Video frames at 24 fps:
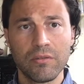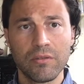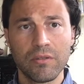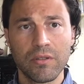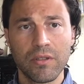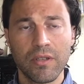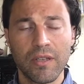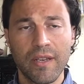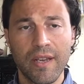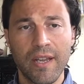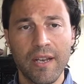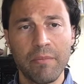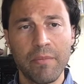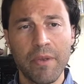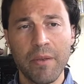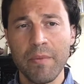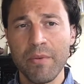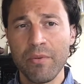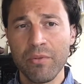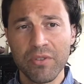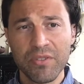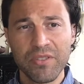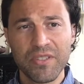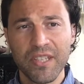kind of made me
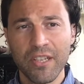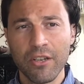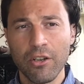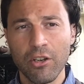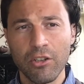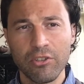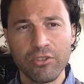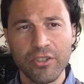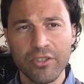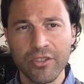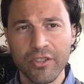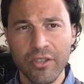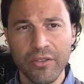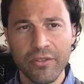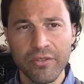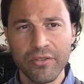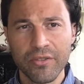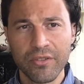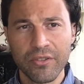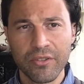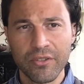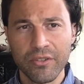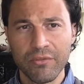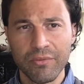want to psychologize others at
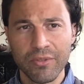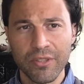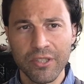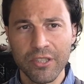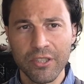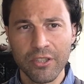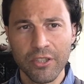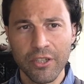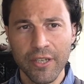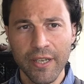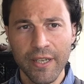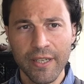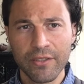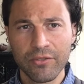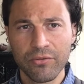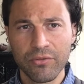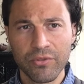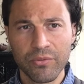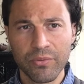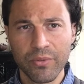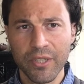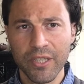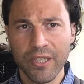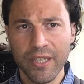a really young age. It was
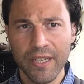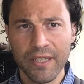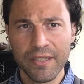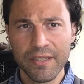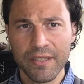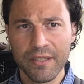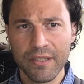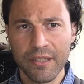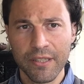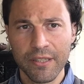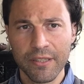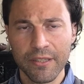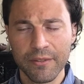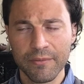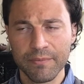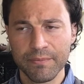really isolating.